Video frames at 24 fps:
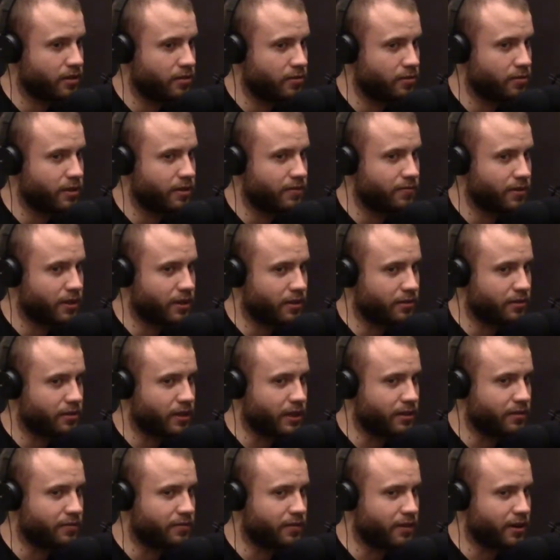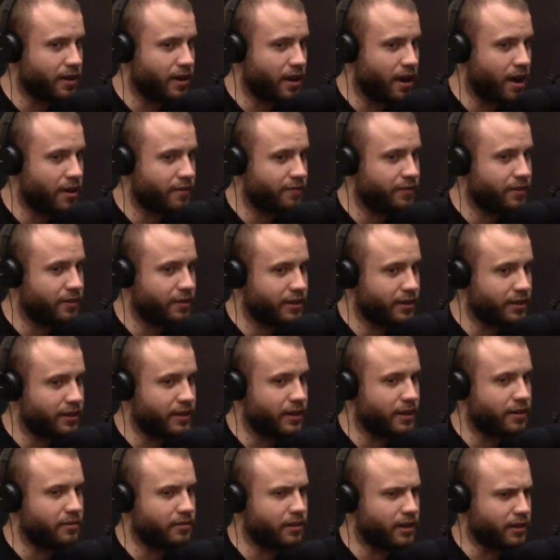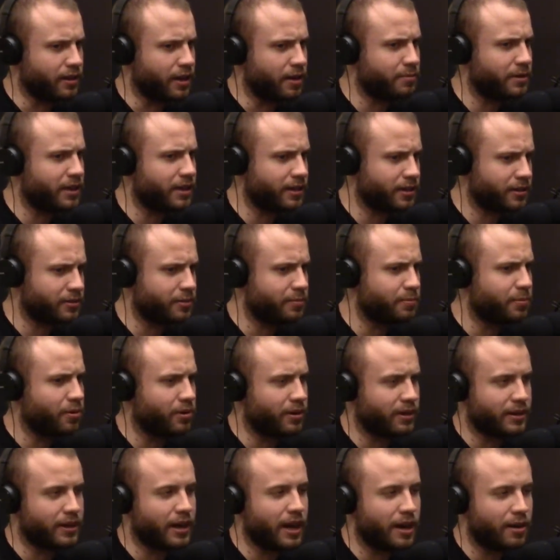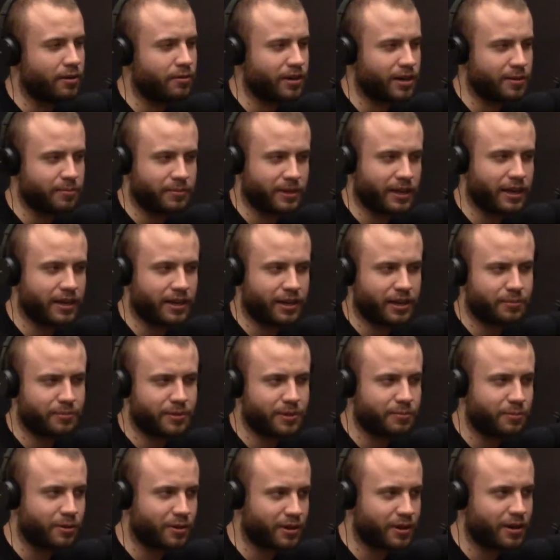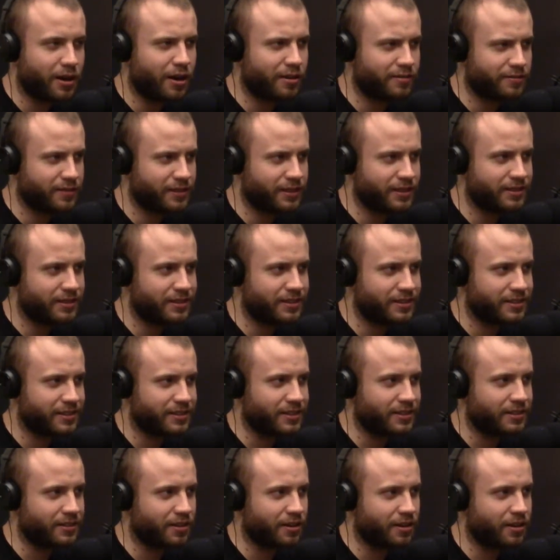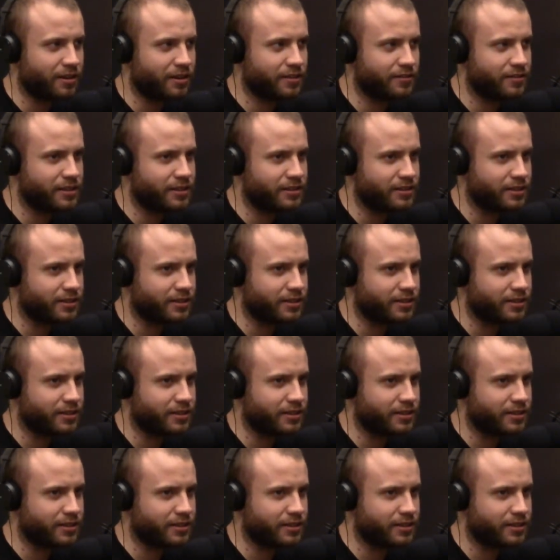Well, like I feel like I'm getting to a point now where I'm getting a bit more confident in all of this.